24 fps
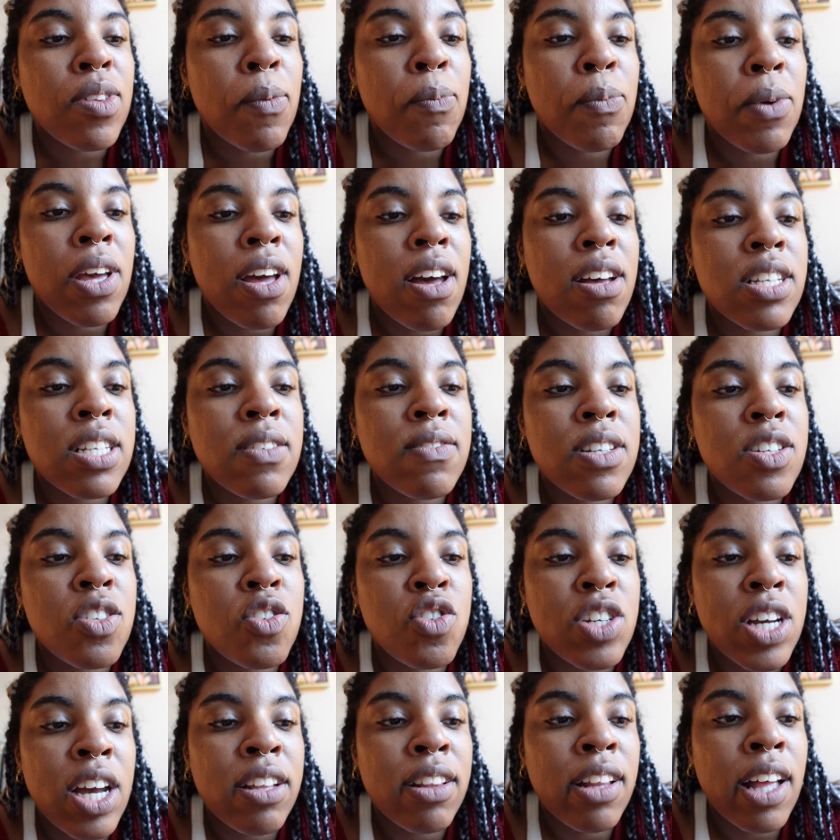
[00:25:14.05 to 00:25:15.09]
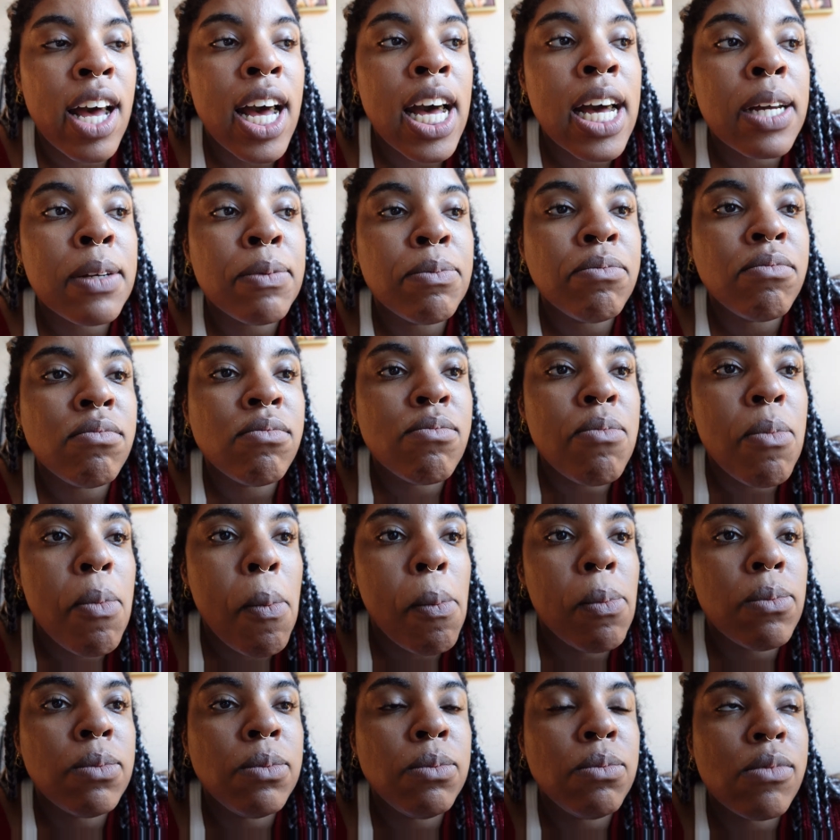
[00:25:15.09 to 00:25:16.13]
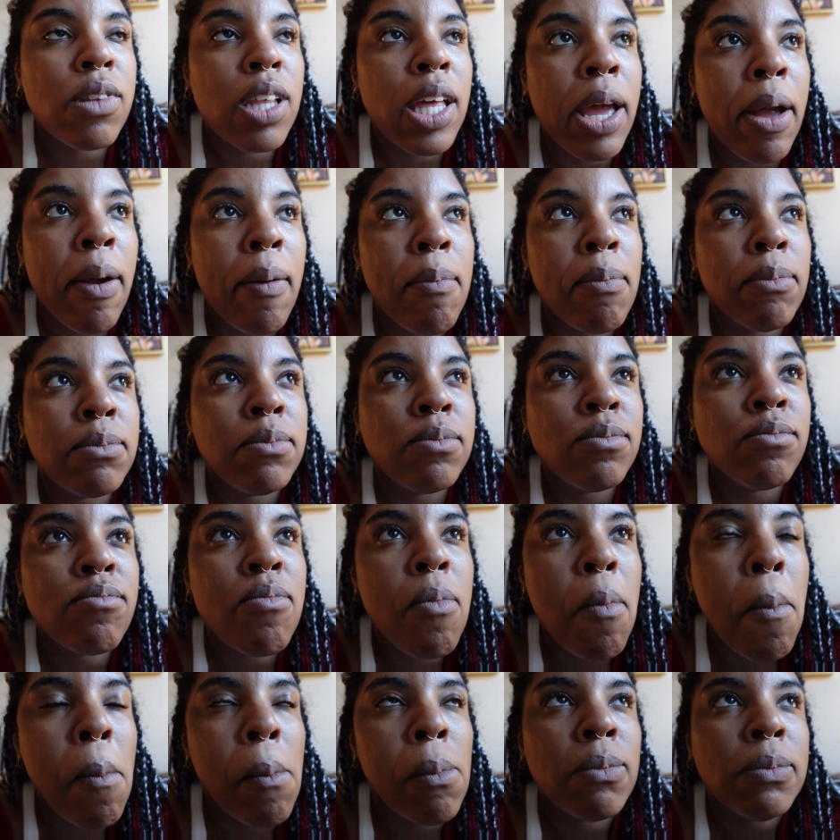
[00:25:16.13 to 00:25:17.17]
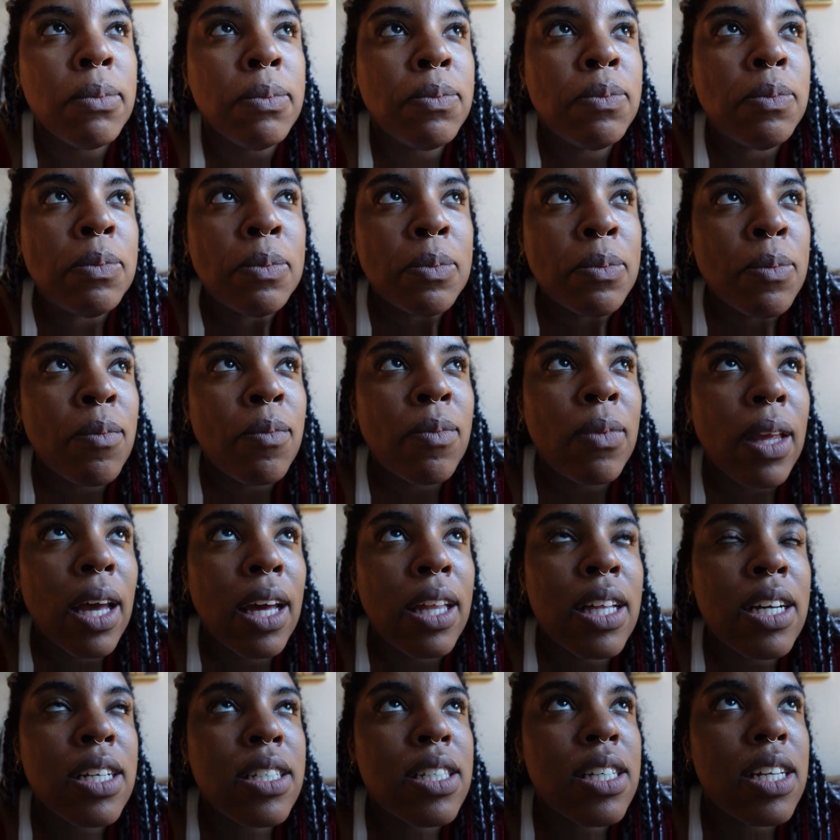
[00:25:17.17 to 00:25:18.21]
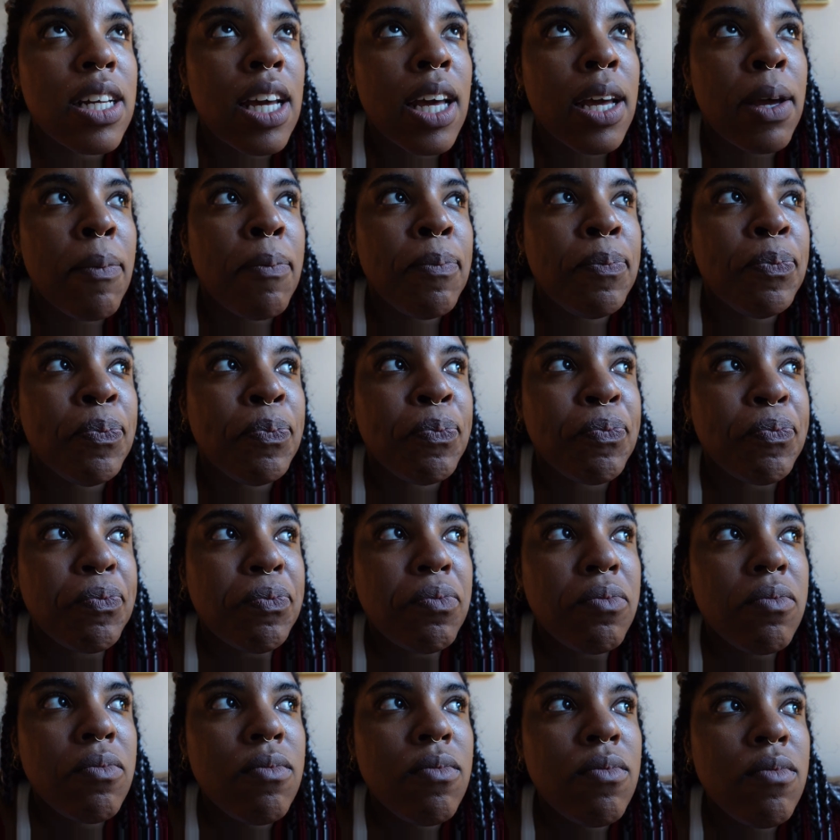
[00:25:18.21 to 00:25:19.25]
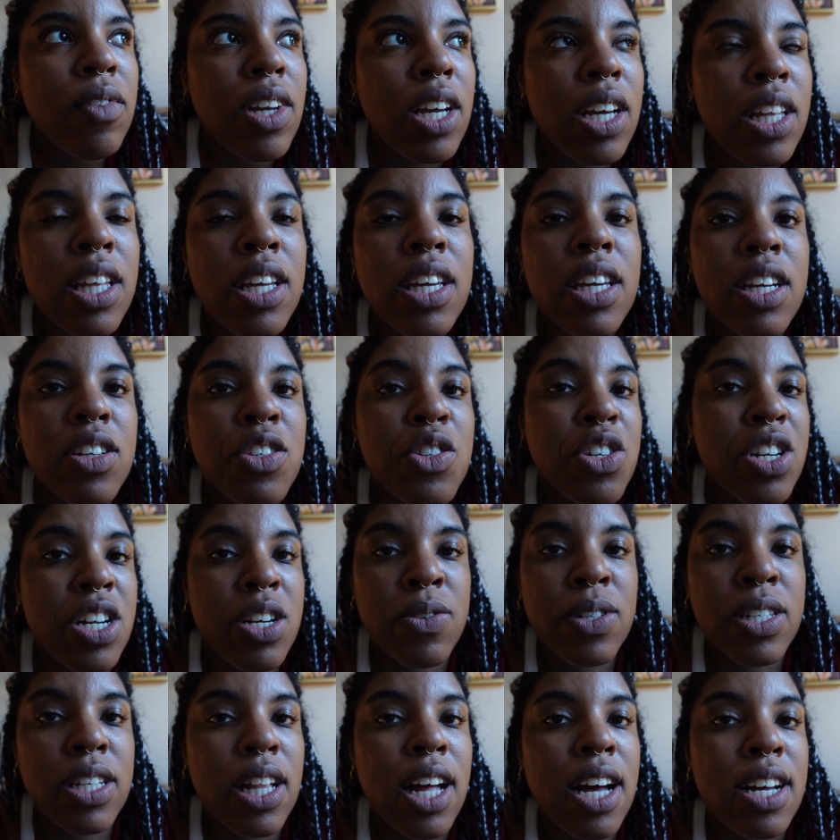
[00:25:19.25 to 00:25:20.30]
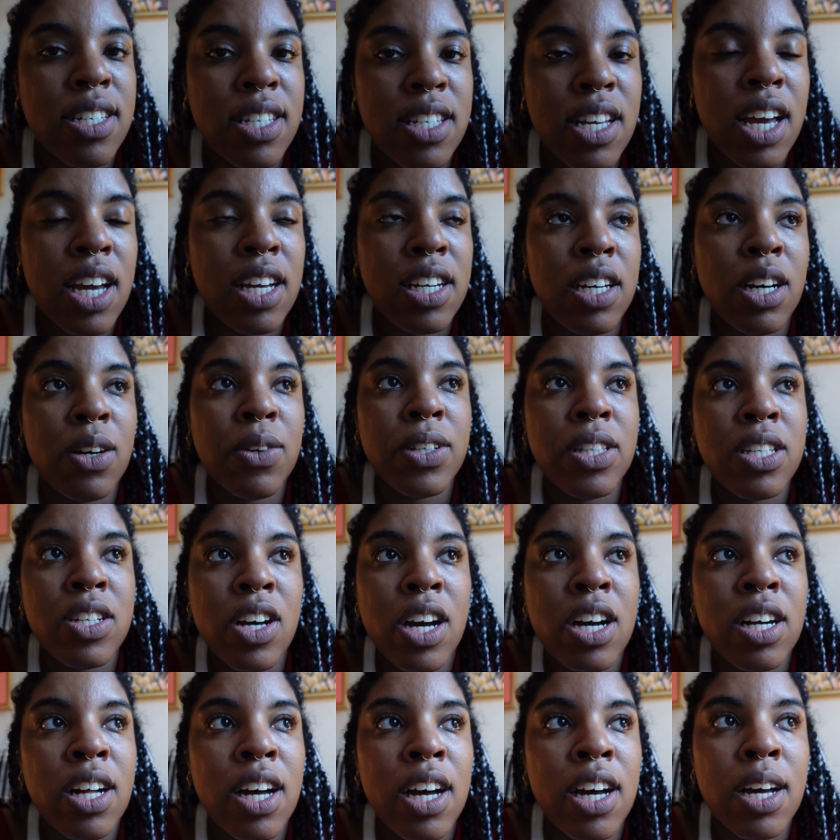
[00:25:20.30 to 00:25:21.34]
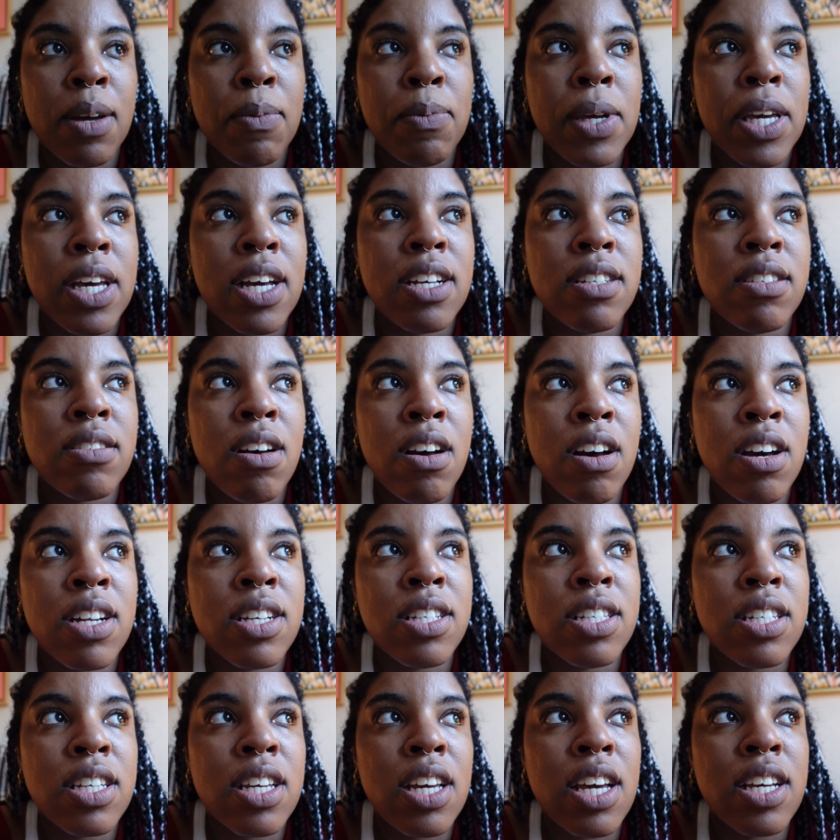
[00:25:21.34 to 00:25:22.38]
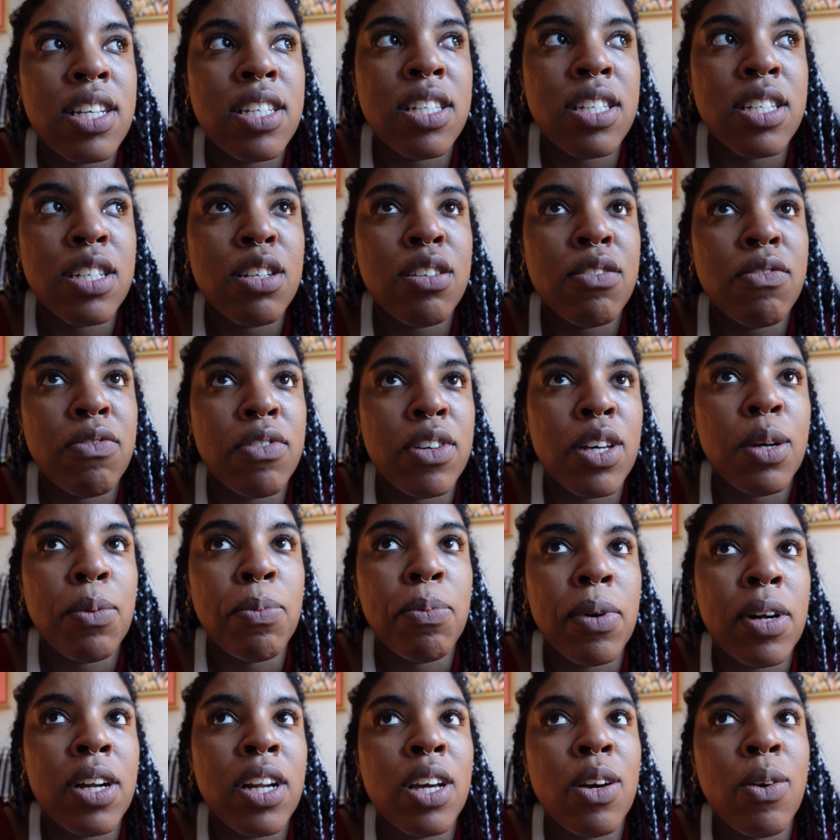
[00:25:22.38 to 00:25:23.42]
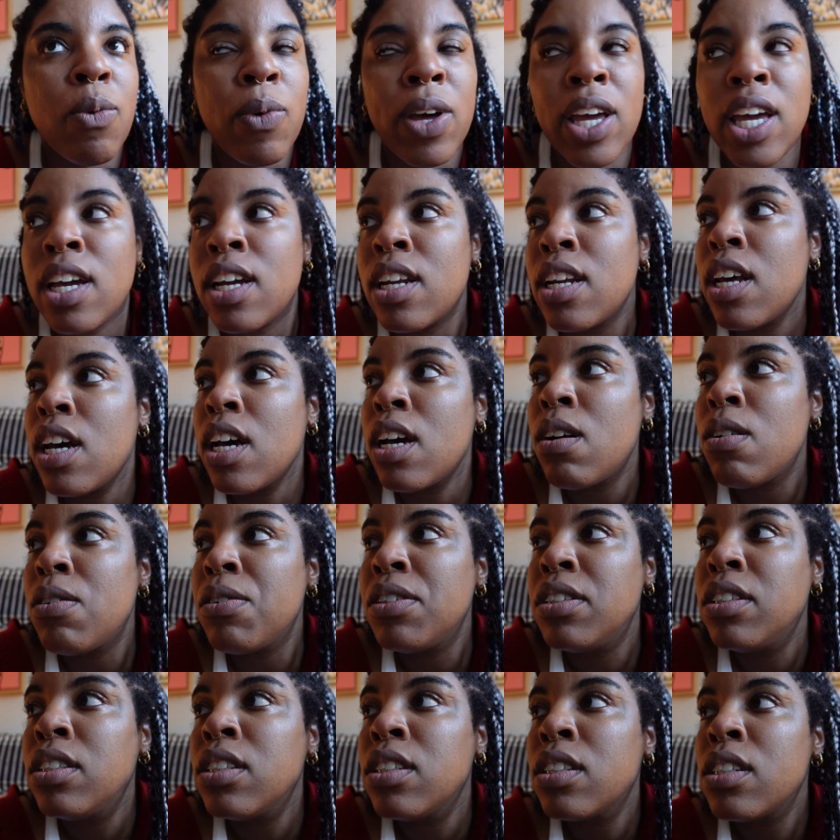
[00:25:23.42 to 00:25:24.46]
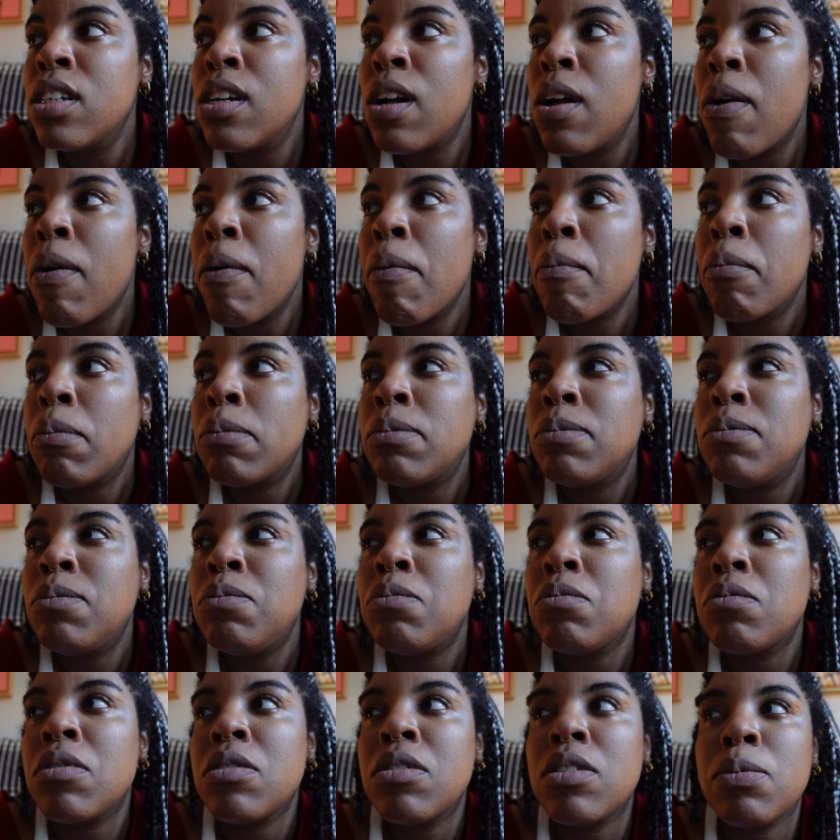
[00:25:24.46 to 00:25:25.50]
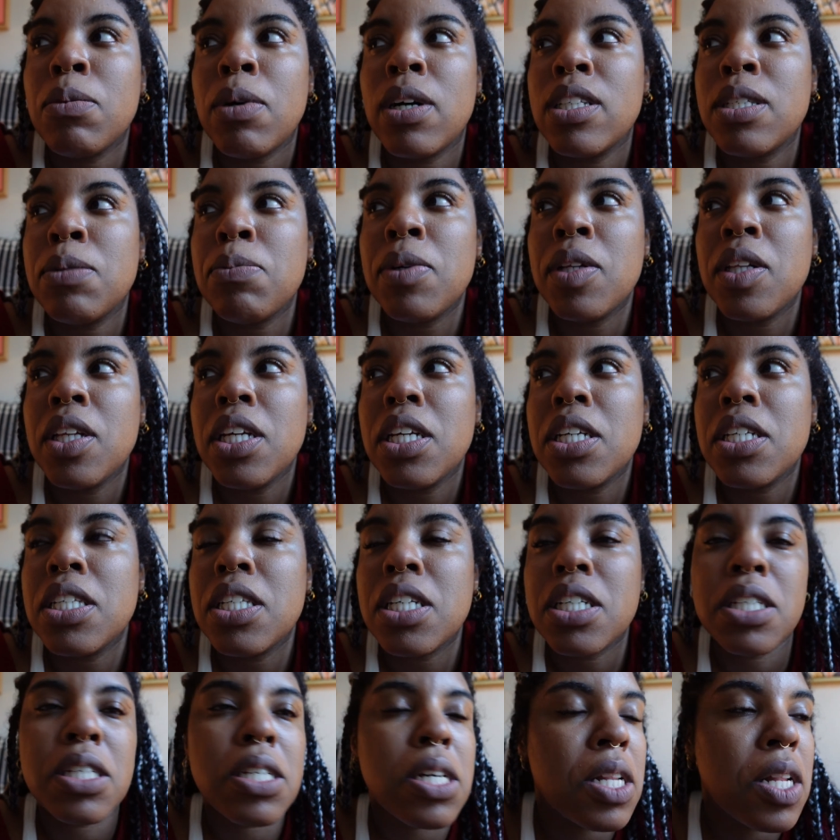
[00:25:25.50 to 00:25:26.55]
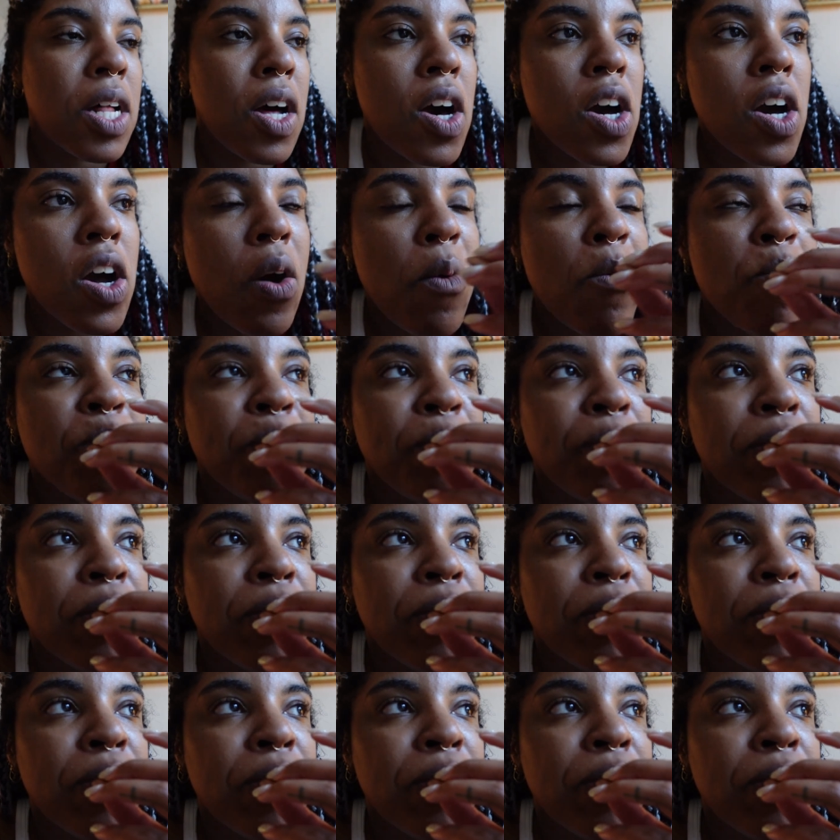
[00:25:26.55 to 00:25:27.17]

because of this jet lag. Like, I think today, I think yesterday was the last day I dealt with jet lag, because honestly, I still feel pretty awake now. And it's about to be like six o'clock.